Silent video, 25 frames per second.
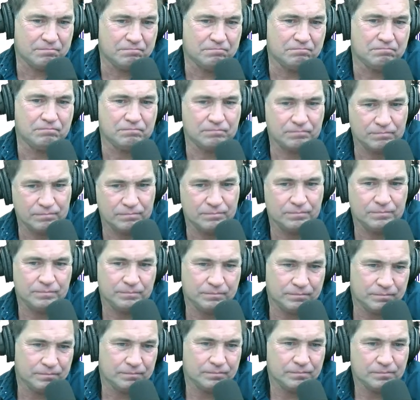Hmm.
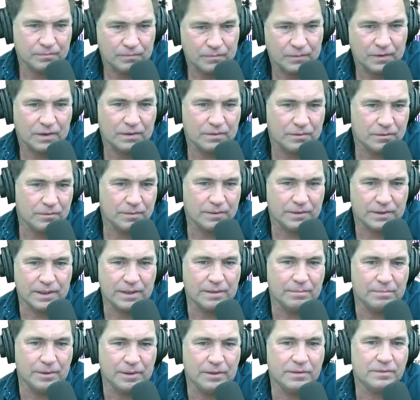I don't know what
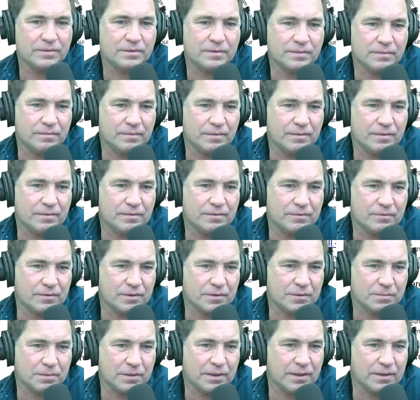that means.
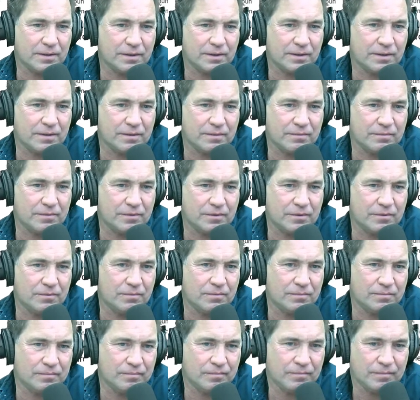Trustpilot, I don't
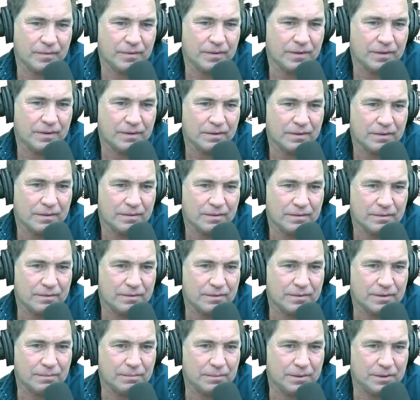know
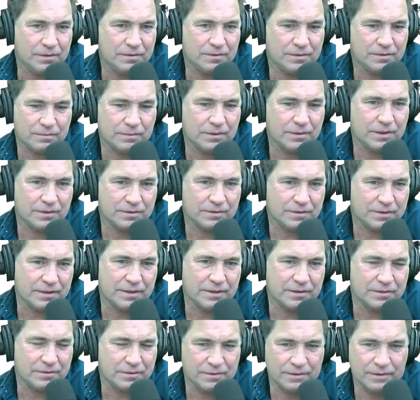that that means what it
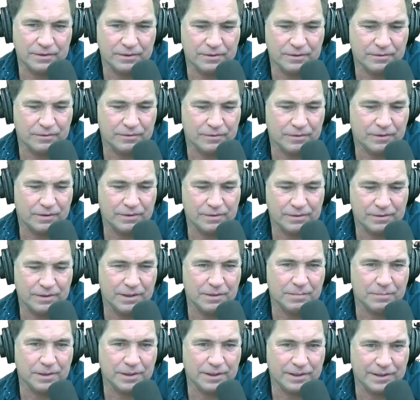says. You know, you can
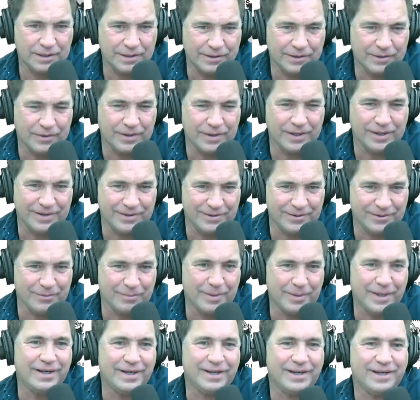anybody can go get a
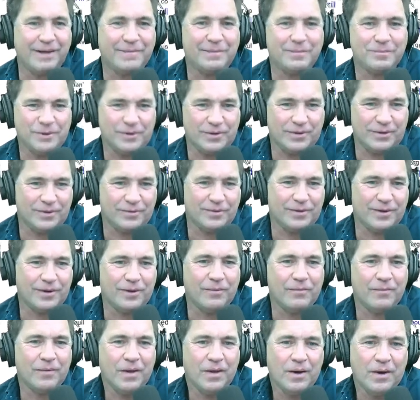domain name, so you don't
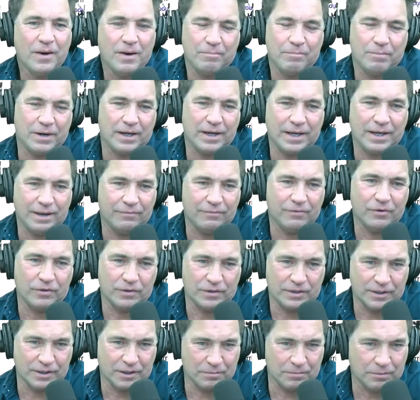know. But I have
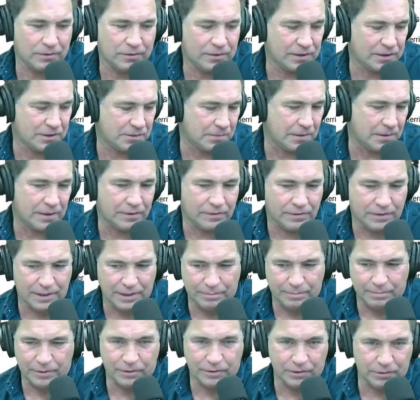heard terrible things about
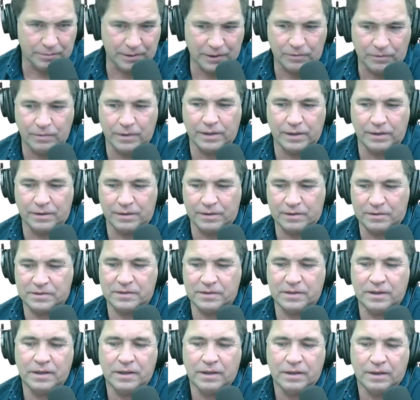Than Merrill, to be quite
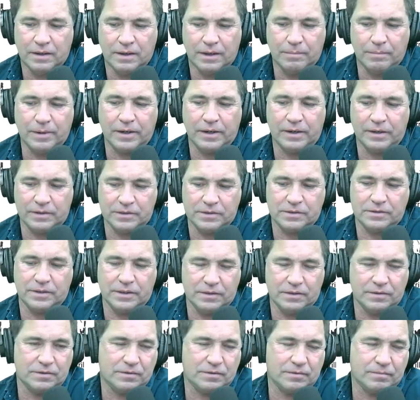honest, about his
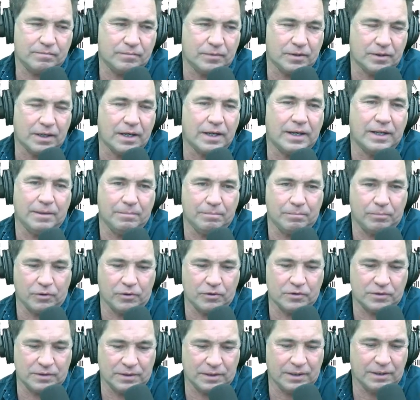his not him
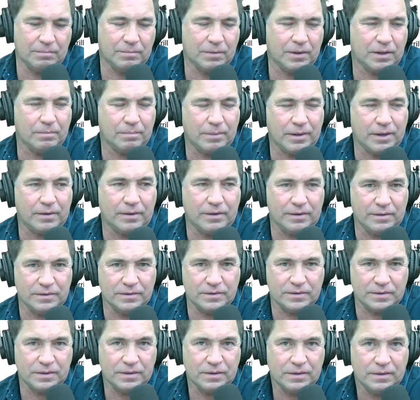personally, but about
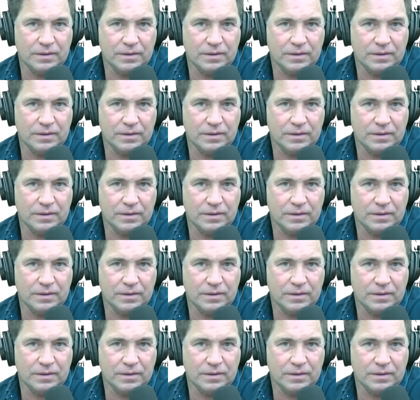his.